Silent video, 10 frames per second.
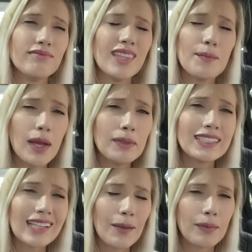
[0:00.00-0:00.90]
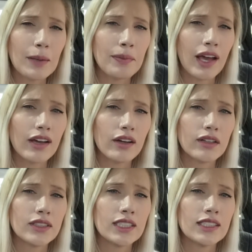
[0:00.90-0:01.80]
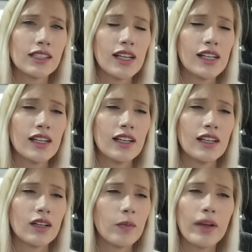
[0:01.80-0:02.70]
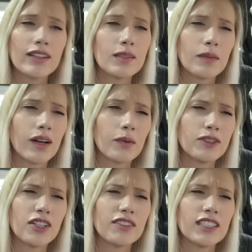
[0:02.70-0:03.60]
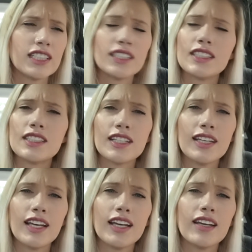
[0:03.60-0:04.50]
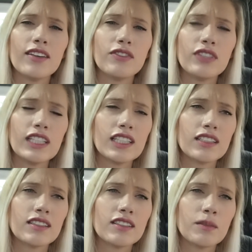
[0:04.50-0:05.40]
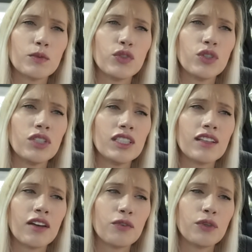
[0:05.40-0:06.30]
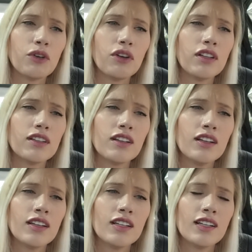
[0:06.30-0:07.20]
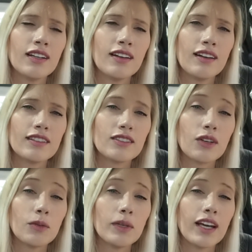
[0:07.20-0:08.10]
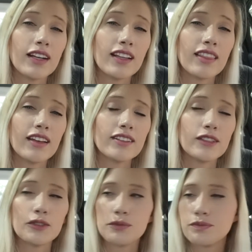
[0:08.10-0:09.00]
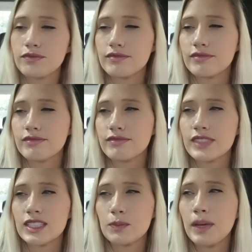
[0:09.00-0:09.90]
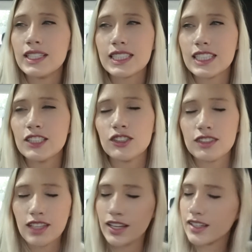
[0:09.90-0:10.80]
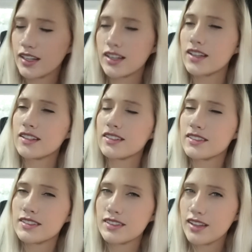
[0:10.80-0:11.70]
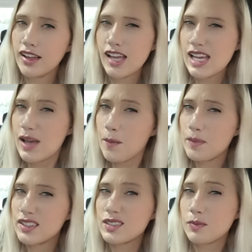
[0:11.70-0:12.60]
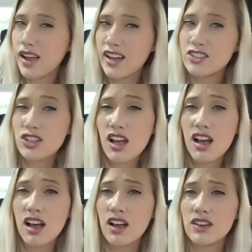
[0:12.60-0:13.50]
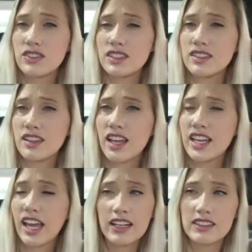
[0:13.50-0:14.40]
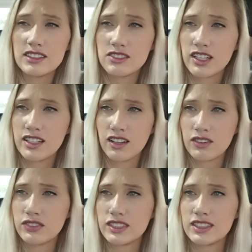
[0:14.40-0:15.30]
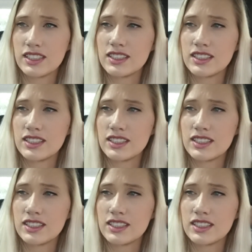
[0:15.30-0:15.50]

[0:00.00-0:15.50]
Maybe stop by Petco or PetSmart, whichever it is, to get Felix some food. He's out of food. So we gotta get that too. It's basically just like a mismatch of like errands right now, it feels like